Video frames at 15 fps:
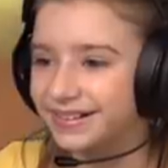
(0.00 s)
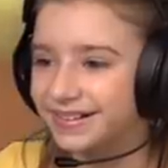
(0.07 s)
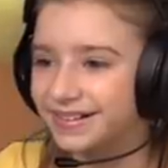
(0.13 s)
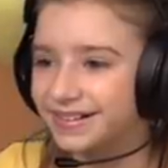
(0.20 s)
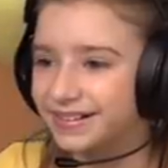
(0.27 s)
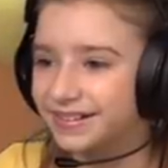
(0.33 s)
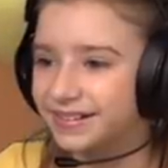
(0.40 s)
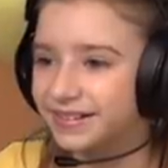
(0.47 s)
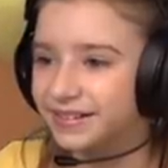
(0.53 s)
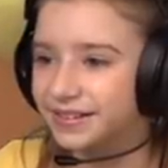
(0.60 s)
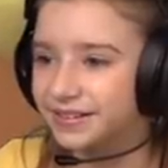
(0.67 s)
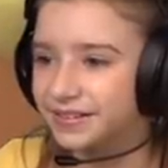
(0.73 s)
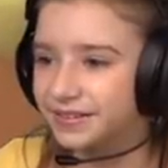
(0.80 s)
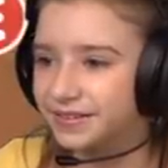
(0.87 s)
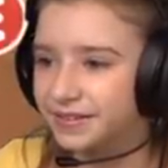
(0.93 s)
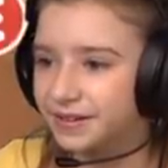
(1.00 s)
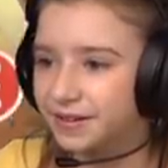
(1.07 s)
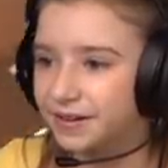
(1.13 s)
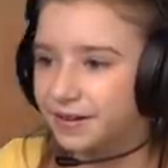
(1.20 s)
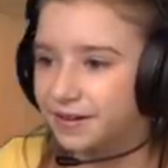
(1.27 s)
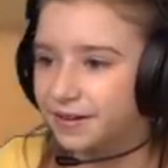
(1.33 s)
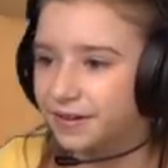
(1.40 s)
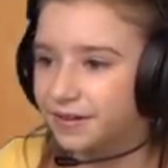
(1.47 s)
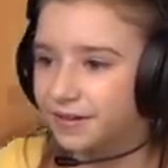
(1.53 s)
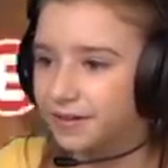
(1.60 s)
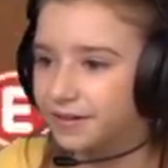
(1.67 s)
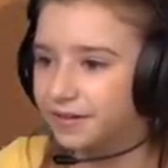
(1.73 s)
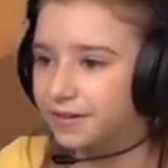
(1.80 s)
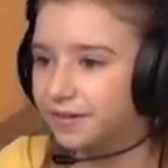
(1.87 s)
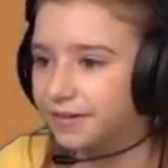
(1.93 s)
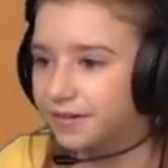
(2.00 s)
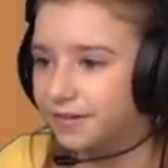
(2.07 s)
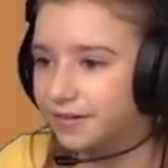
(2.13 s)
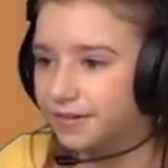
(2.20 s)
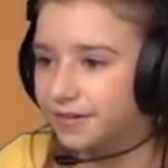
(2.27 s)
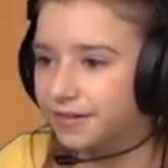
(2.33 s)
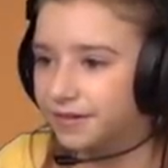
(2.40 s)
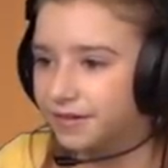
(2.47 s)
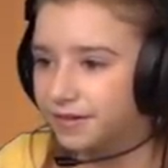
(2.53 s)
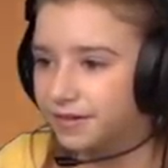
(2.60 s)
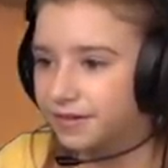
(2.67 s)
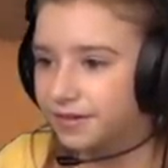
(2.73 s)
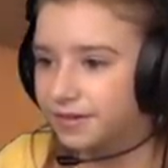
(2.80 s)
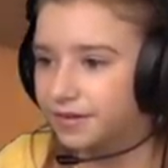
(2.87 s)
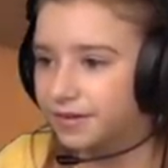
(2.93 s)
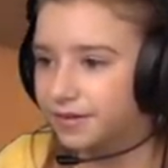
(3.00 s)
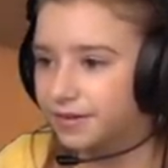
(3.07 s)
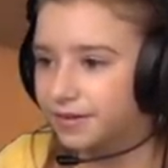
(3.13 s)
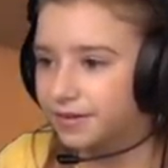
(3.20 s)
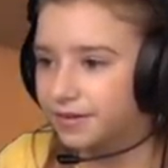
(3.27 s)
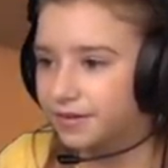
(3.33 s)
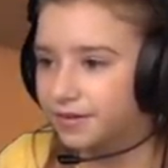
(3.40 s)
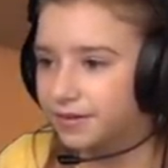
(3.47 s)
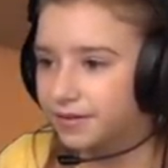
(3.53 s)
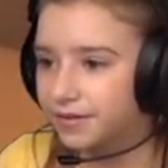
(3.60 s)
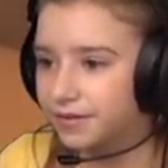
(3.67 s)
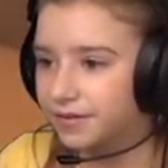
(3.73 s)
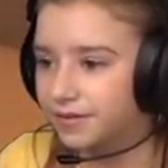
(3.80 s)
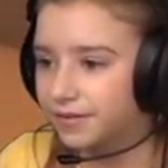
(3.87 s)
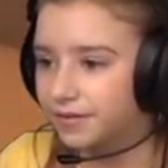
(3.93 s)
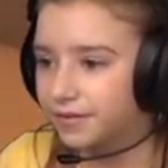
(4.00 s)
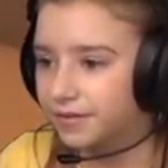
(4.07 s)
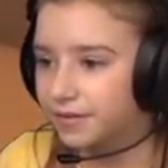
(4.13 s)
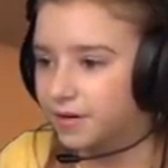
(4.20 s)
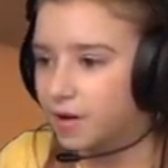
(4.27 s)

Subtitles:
[no speech]